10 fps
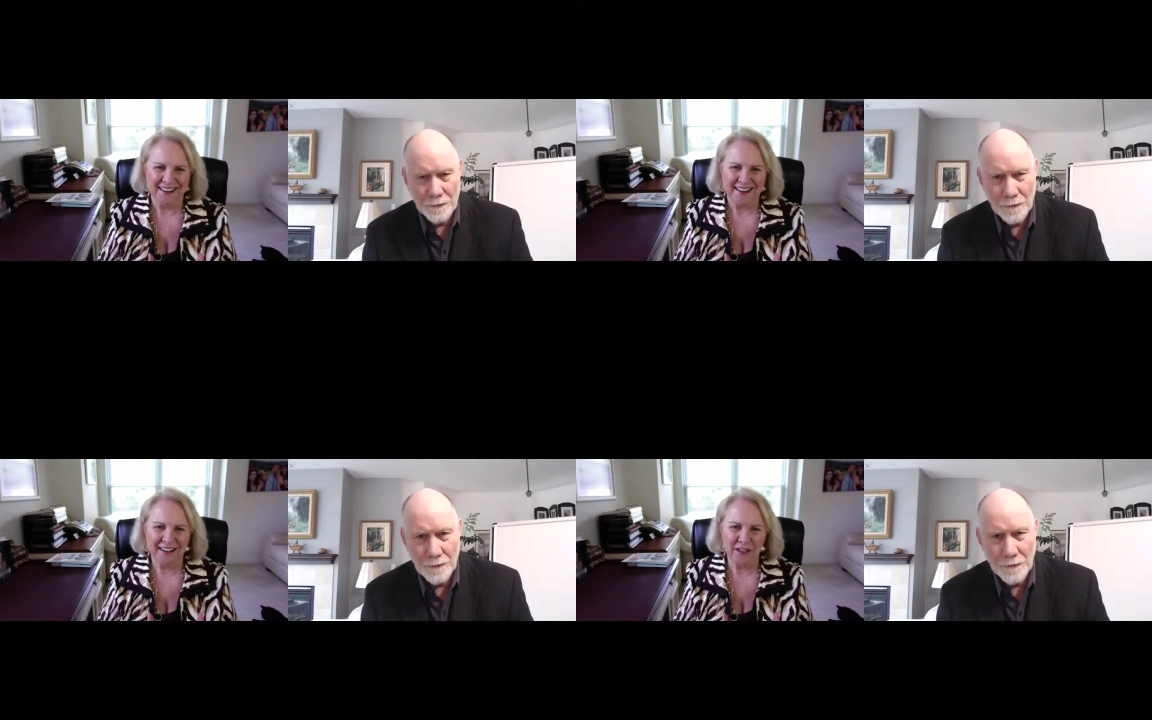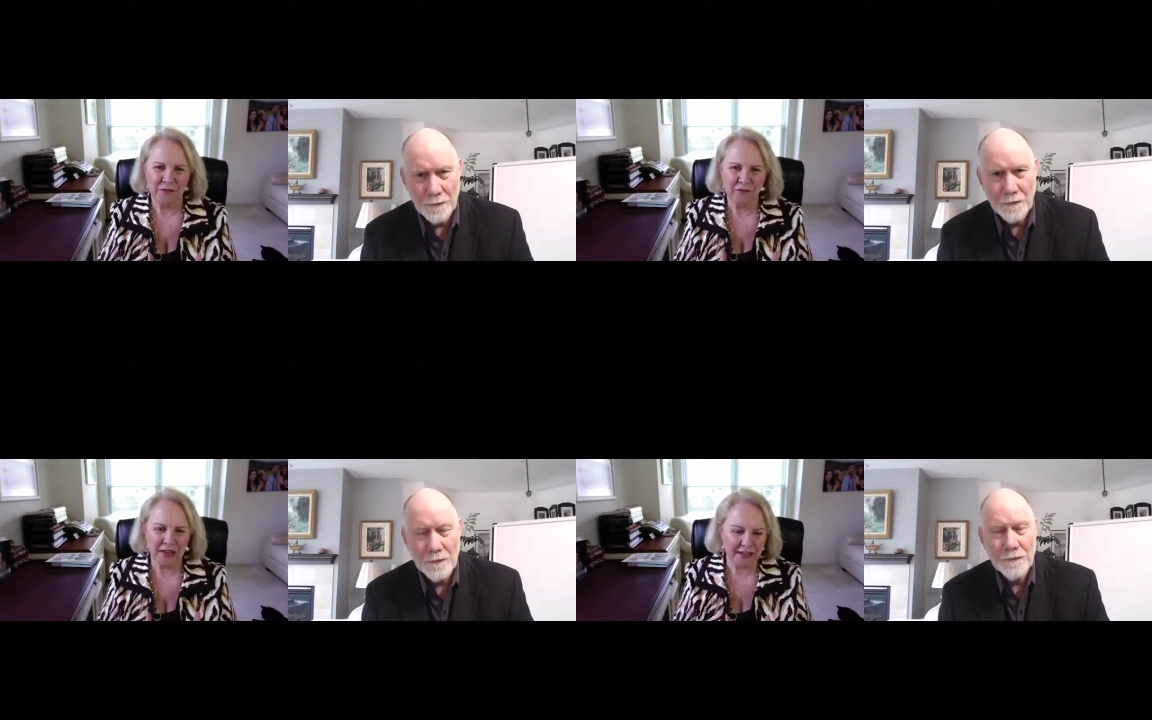Speaker 1: And the
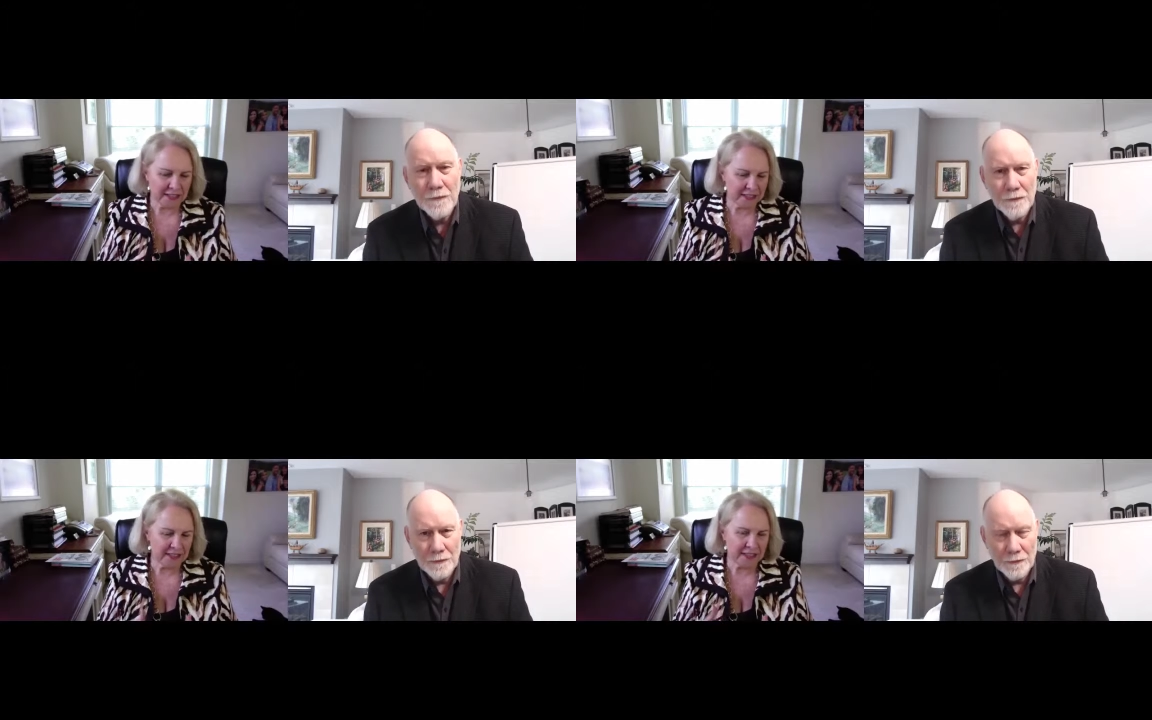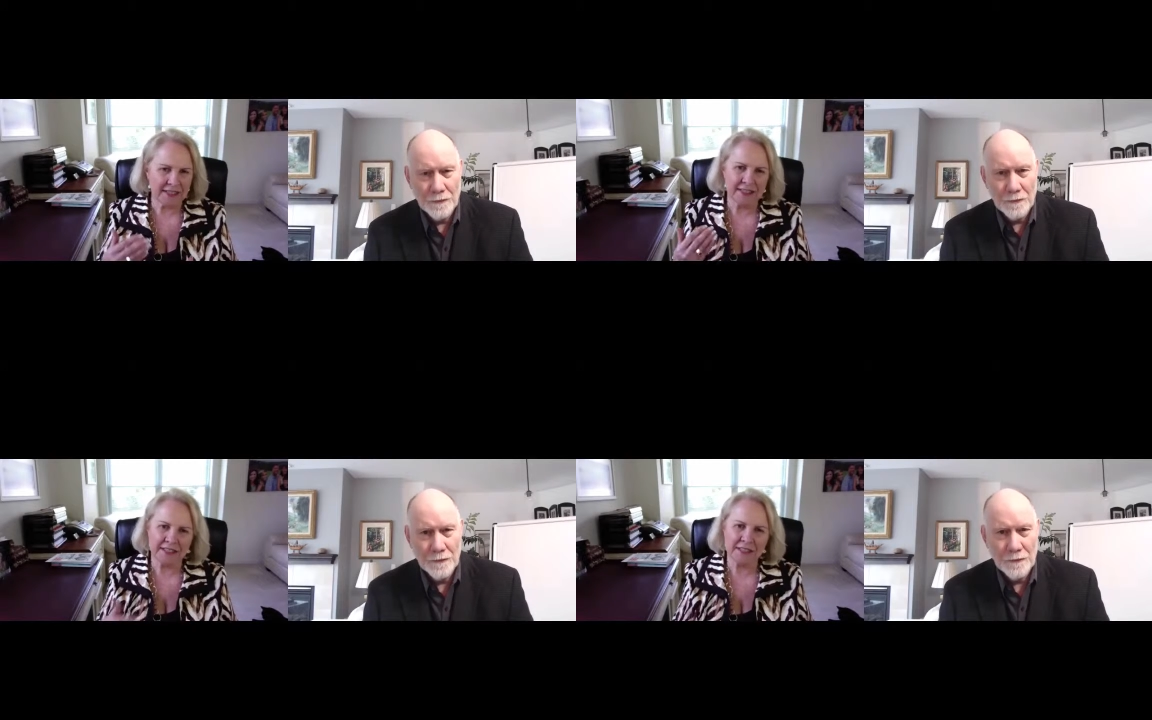fact is, it
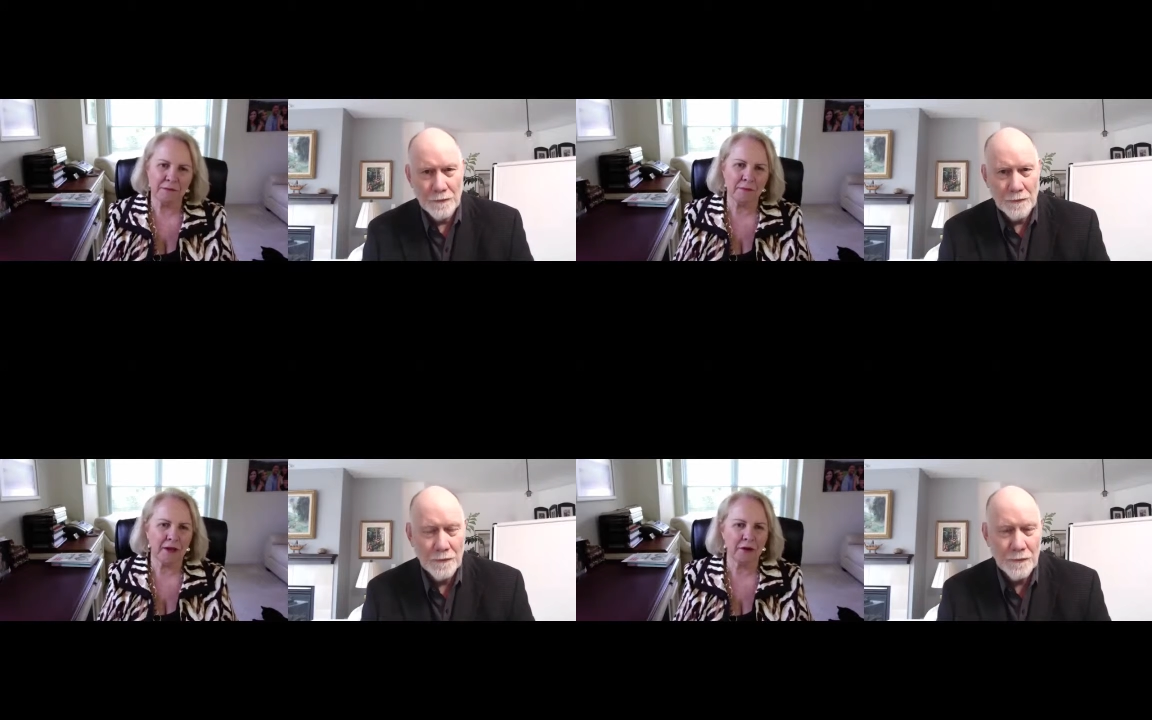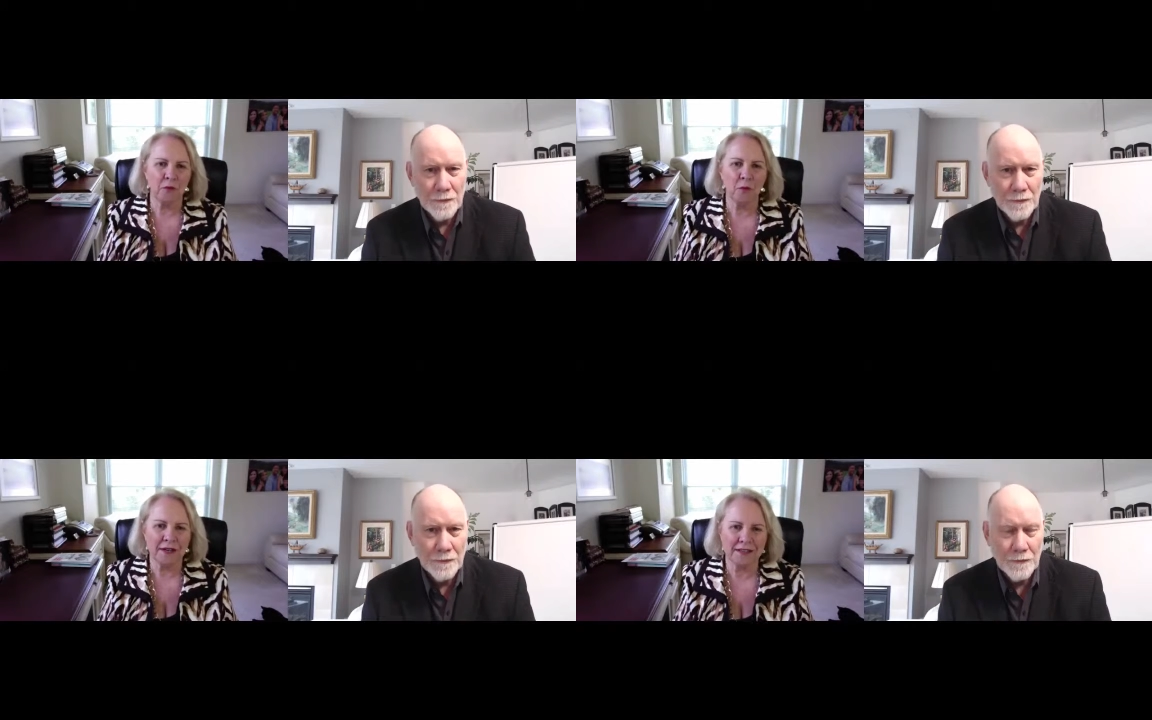doesn't matter
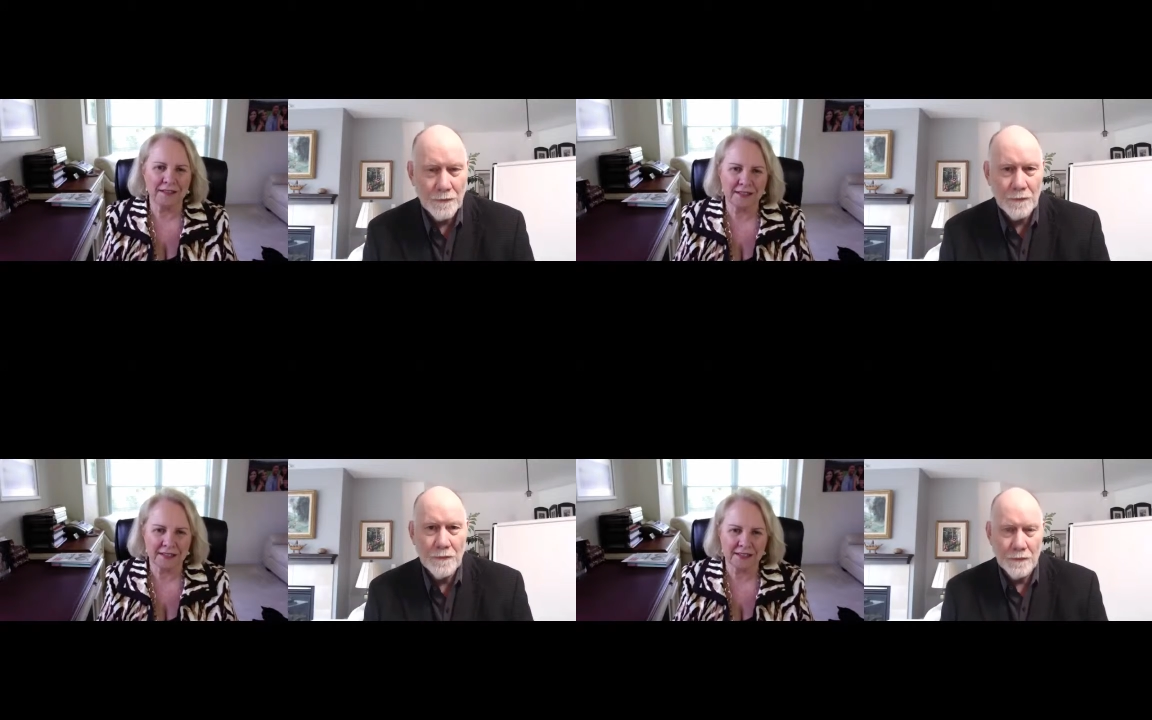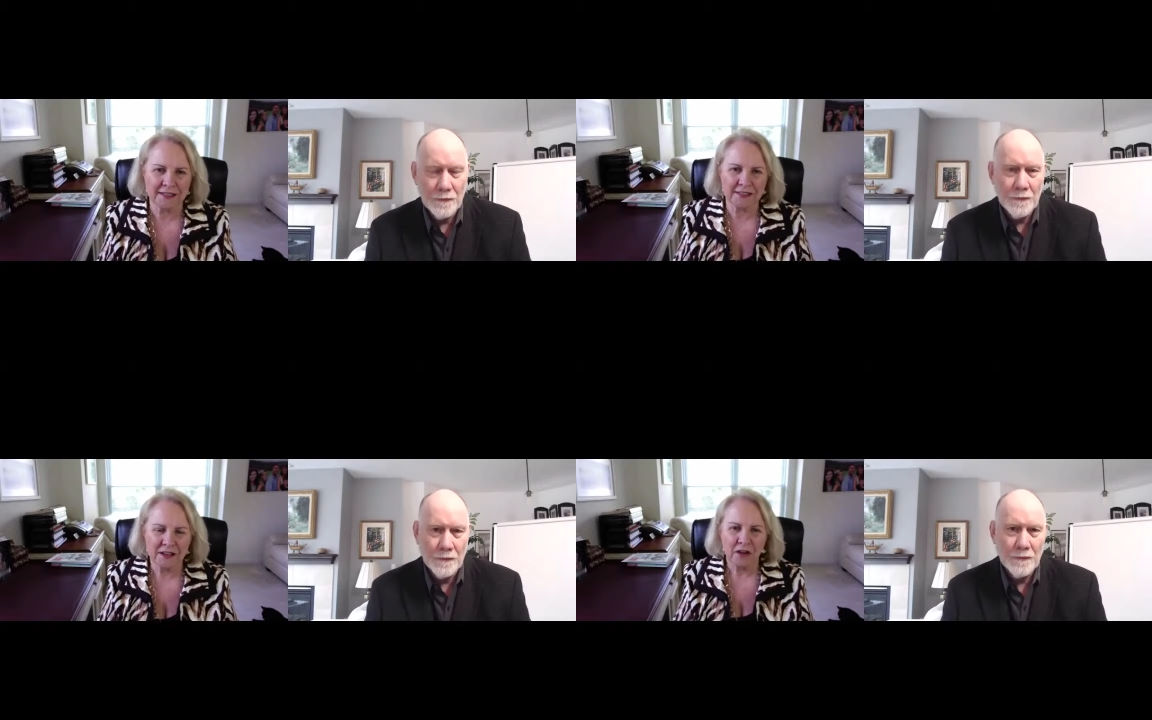what it is.